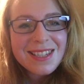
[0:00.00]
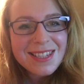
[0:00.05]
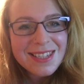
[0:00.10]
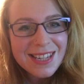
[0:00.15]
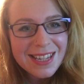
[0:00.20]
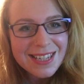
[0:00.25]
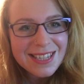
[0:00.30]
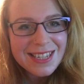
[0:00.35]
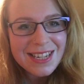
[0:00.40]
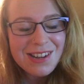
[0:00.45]

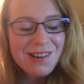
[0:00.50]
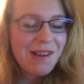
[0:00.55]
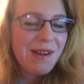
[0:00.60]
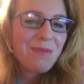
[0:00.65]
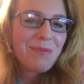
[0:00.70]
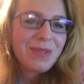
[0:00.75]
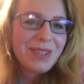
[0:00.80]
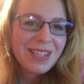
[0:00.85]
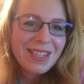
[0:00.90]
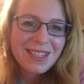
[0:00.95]
60
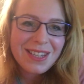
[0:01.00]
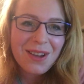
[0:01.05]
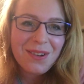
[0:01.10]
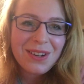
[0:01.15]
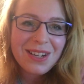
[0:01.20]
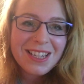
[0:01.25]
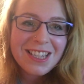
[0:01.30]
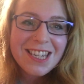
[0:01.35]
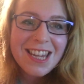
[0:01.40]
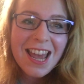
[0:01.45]
grams is
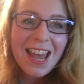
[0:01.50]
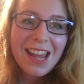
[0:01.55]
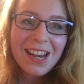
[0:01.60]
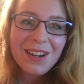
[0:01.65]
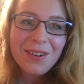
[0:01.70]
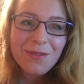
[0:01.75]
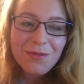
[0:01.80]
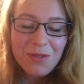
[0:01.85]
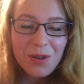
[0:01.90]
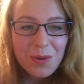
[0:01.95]
only
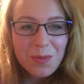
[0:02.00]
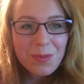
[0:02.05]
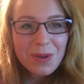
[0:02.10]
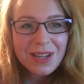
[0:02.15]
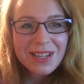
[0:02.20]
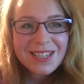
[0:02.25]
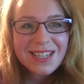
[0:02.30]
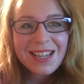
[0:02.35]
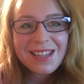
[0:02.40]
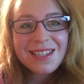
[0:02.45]
10
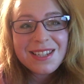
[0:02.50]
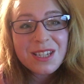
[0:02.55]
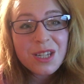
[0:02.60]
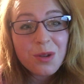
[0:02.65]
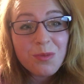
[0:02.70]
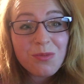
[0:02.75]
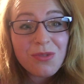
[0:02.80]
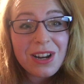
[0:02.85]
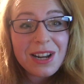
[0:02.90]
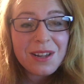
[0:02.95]
rupees, and there's
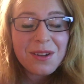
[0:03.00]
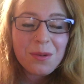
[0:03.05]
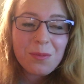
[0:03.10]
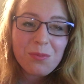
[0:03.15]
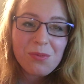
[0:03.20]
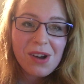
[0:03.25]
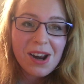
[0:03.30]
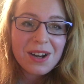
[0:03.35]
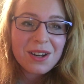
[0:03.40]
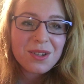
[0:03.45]
some really
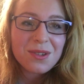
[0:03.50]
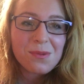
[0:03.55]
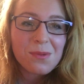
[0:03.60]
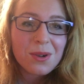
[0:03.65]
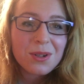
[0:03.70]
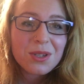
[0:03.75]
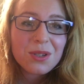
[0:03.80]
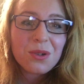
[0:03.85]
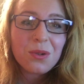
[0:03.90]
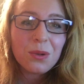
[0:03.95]
good brands.
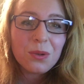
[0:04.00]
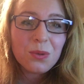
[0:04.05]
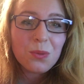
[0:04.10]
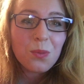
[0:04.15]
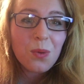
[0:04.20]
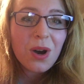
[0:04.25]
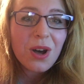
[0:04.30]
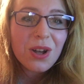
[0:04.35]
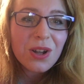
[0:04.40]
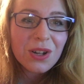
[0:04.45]
One's
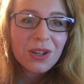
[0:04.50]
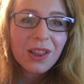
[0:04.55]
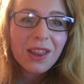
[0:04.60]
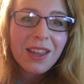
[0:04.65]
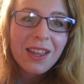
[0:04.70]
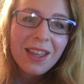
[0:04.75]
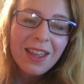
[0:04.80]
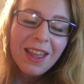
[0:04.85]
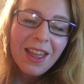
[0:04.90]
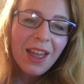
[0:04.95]
called
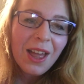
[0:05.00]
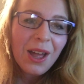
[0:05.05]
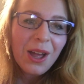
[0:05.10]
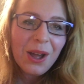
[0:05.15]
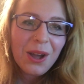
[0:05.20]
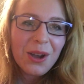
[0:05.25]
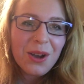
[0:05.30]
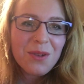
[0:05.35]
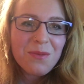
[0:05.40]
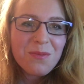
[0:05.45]
Whirl,
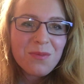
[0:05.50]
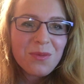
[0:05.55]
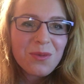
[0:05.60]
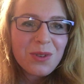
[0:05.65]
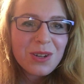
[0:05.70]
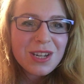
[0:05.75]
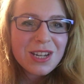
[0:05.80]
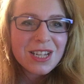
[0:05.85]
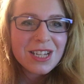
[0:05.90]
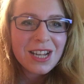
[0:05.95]

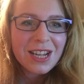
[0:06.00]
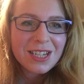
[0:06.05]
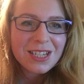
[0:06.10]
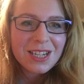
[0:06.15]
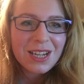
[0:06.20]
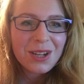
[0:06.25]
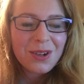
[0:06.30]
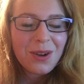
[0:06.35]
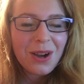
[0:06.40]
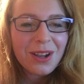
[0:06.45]
which is
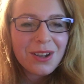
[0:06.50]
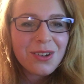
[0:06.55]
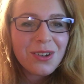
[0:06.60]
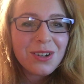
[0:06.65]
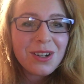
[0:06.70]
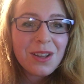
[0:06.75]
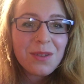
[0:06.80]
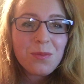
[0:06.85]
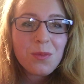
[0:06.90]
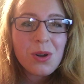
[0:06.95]
actually quite
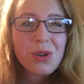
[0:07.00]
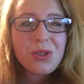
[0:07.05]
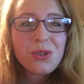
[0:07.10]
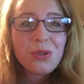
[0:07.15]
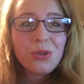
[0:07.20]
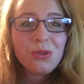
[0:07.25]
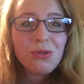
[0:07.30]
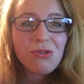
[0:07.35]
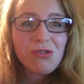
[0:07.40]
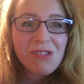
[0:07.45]
good, and one's
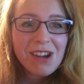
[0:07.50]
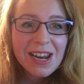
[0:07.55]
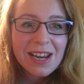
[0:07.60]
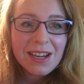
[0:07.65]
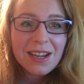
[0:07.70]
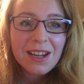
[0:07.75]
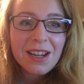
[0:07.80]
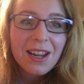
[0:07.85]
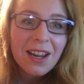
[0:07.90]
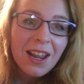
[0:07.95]
called
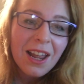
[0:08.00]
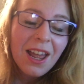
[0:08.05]
Rin,